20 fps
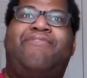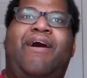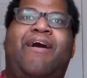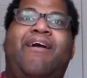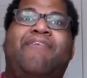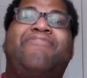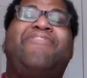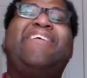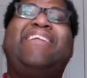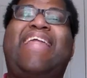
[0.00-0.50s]

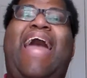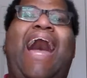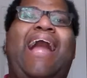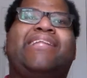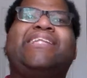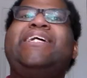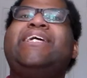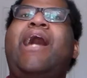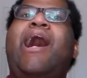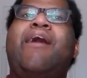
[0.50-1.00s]
uh
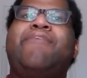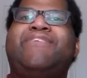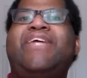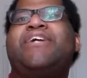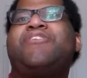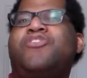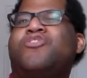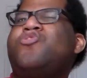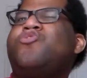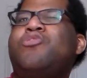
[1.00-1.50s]
finale of
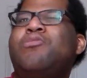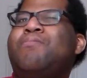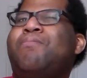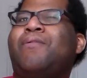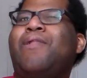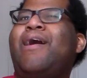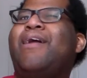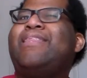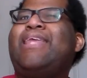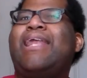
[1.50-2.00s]
Dexter New
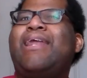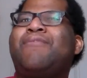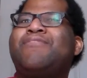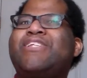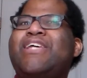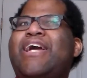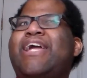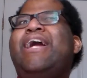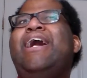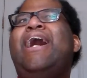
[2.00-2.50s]
Blood that I
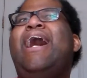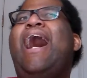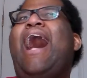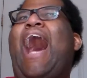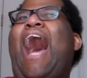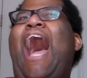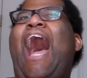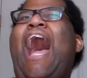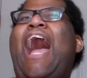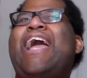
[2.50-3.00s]
was like,
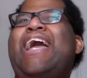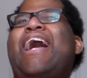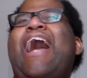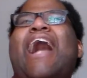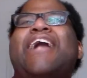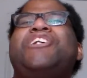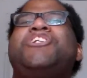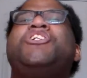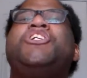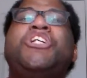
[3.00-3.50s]
I,
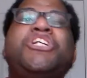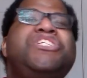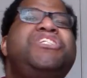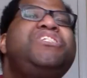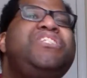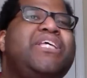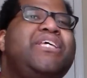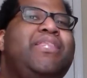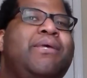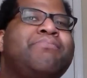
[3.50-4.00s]
I could
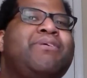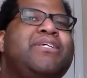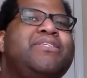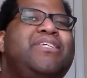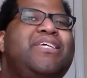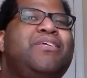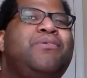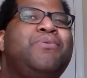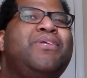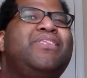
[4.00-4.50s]
see them
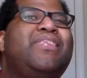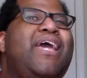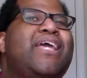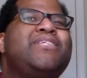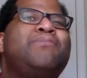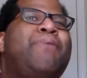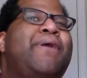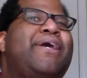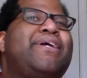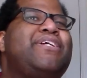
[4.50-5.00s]
continuing
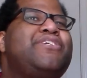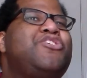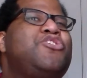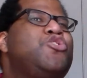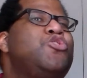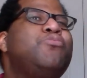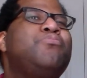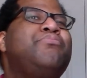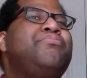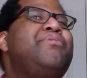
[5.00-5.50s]
things, but I'd
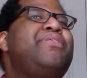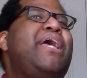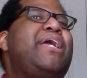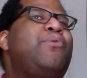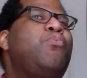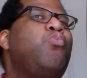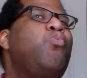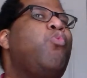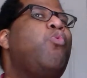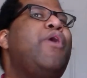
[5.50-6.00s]
assume
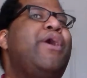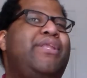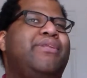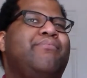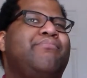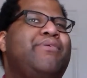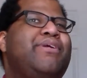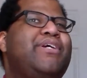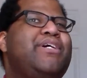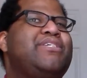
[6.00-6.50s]
they
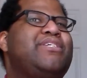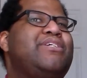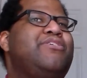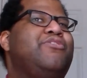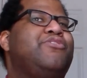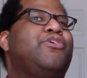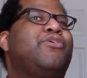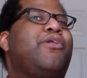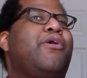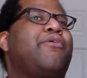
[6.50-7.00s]
wouldn't because
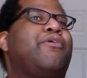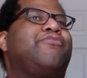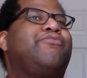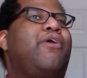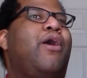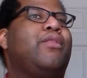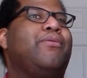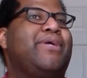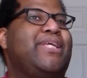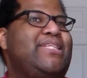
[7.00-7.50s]
they're no longer
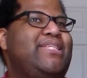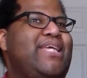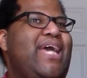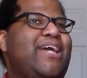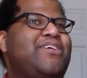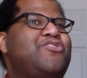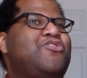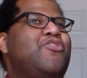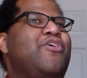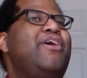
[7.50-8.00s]
following
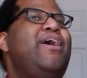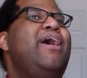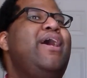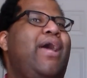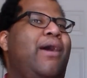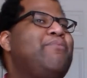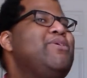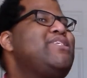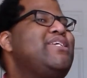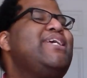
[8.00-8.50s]
Dexter.
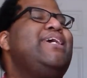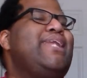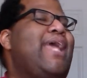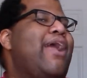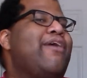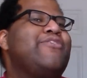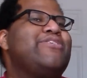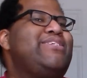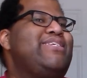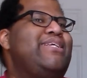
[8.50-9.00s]
And once again,
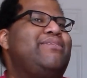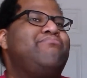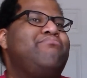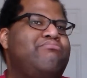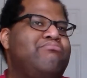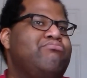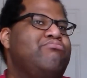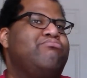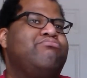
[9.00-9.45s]
Harrison